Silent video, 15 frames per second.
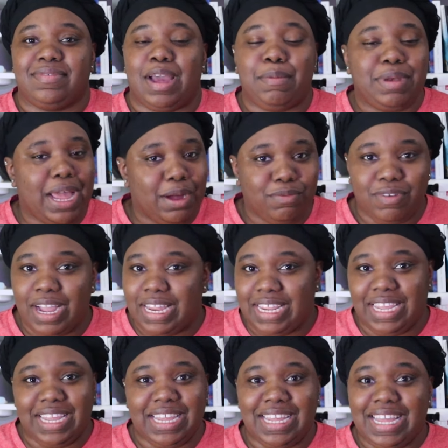I'm not
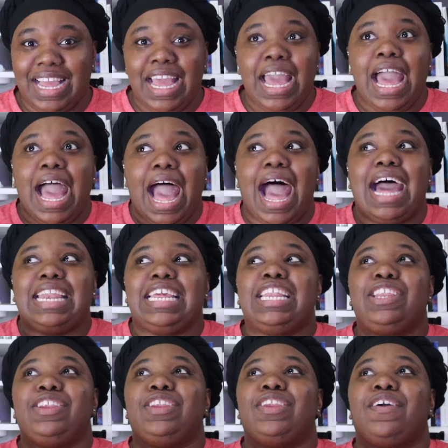ready. I
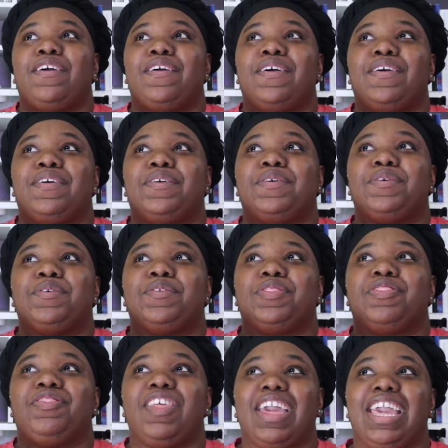didn't
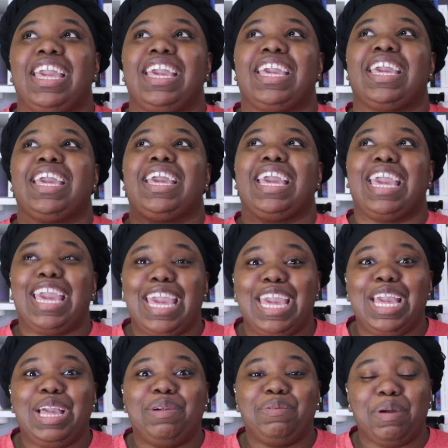think
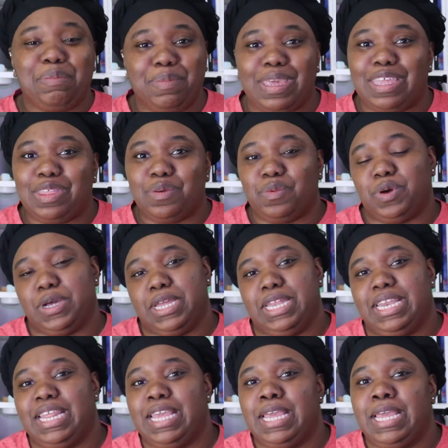he would be the
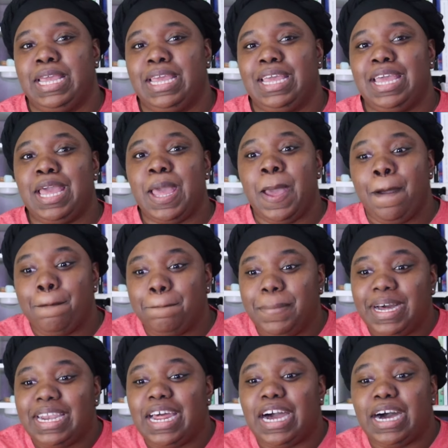one.
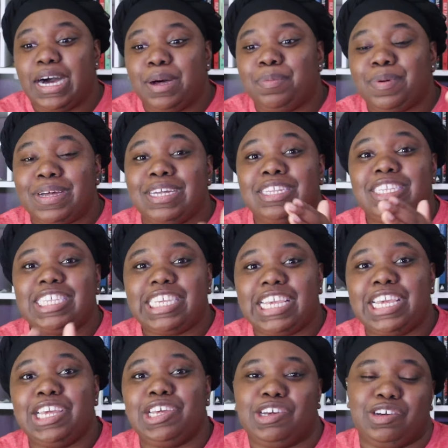But up
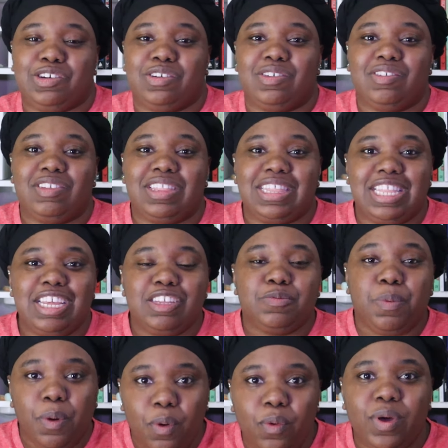until this
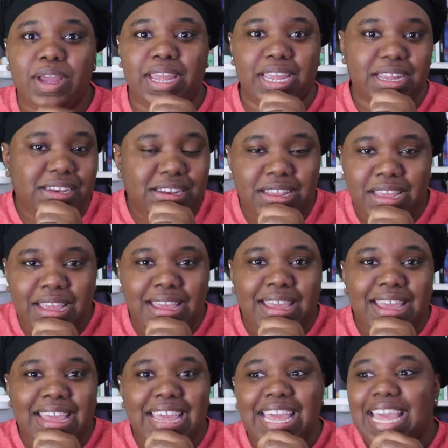point,
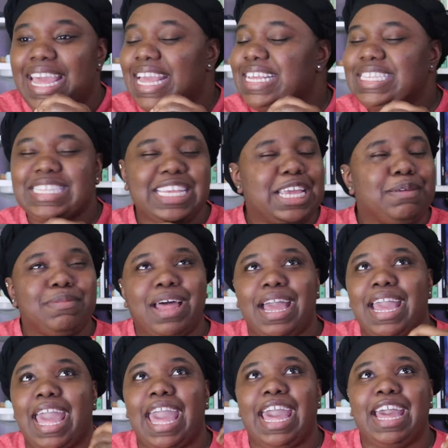it seemed
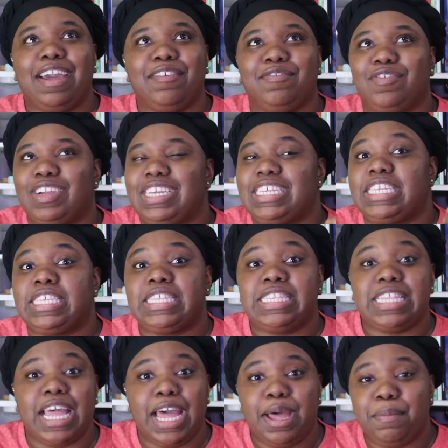like every
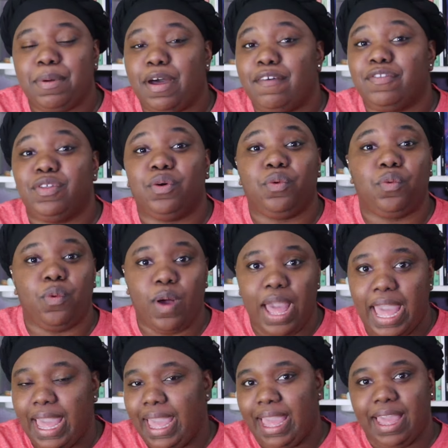step of the
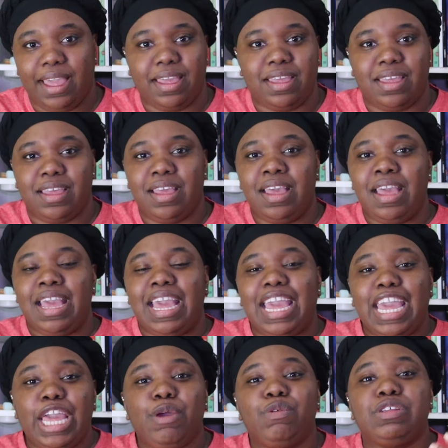way,
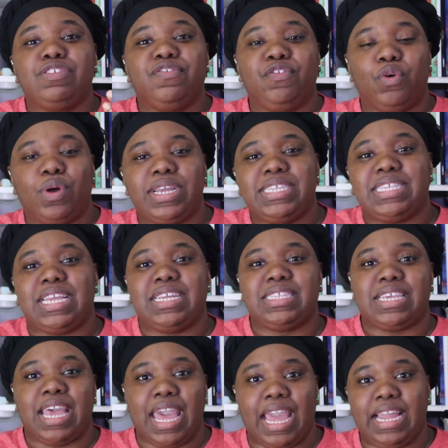he was voicing
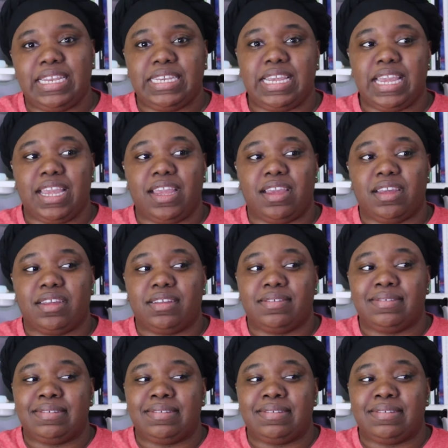to AD,